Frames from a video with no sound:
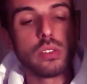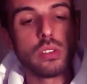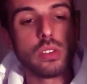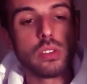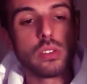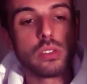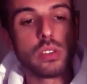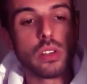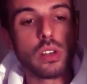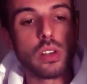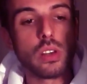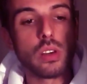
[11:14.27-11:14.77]

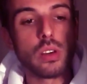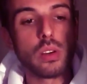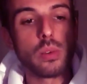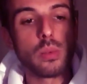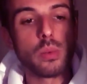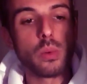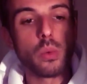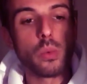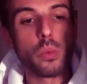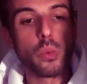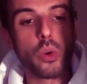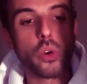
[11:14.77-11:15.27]

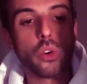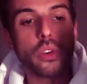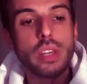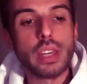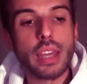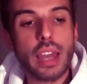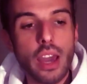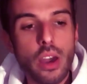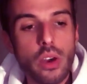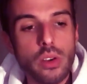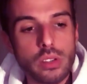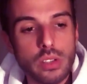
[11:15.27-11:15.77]
the
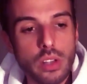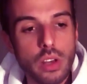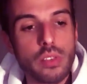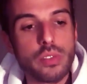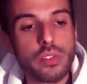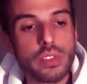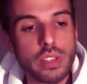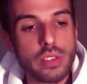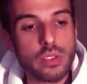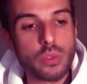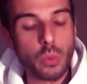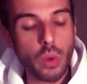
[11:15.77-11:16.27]
working out of
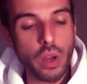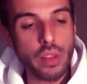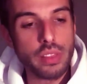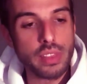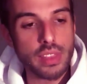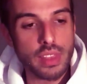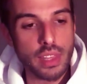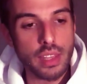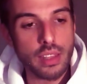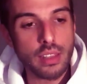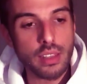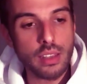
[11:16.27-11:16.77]
this one
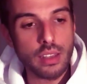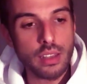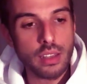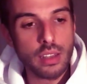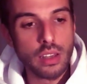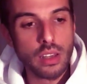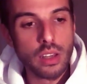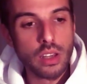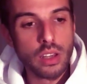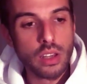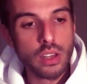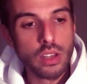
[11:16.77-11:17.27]
thing
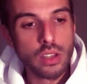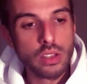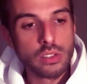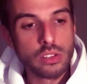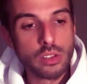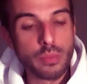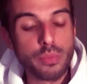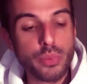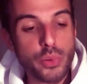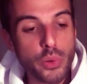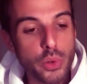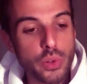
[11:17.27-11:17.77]

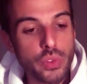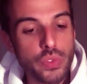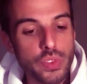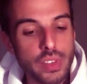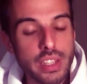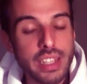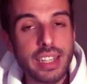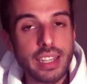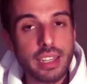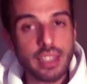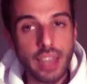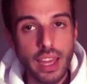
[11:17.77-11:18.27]
the proof
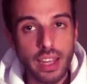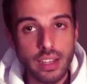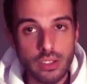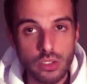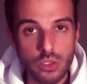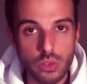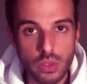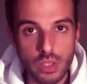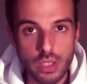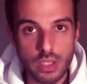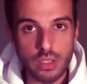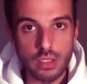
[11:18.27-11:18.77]
that he can
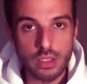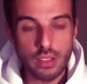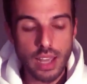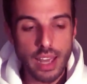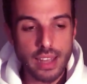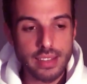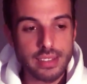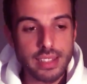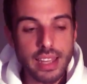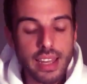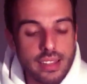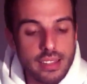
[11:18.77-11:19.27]
do it,
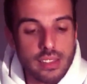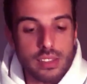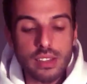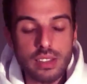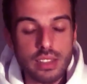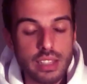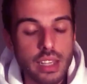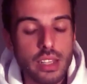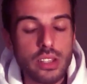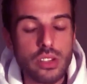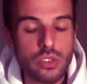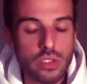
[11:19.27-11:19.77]
and that's a
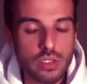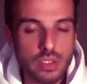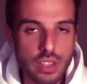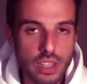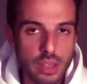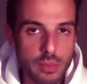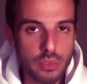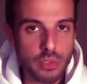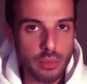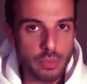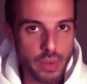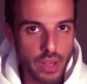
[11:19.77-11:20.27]
dangerous
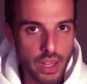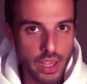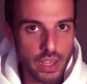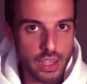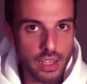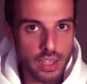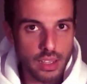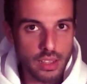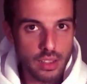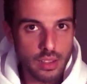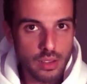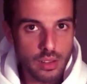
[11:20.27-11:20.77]
game to
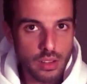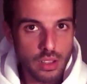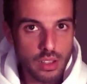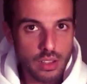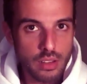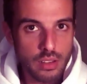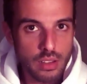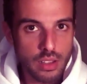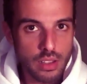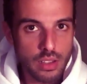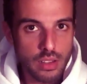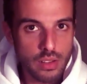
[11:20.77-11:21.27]
play.
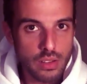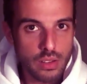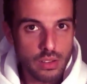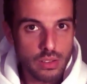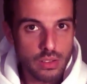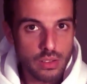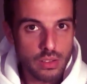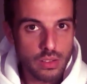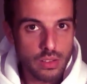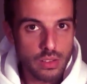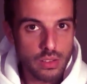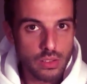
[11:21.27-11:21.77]

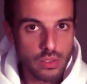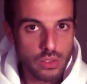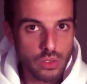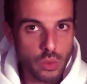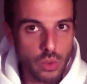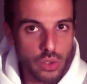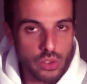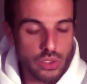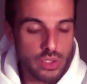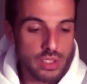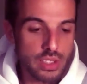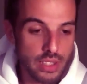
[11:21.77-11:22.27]
You
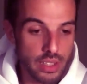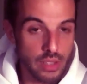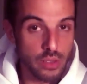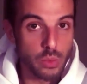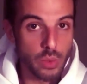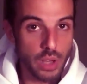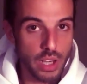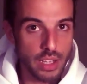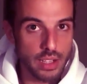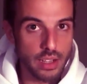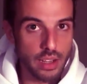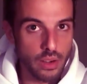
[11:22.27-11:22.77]
understand
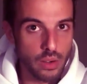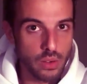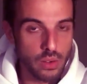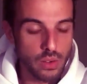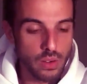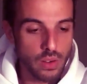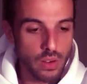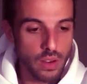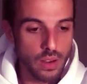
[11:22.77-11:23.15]
why now.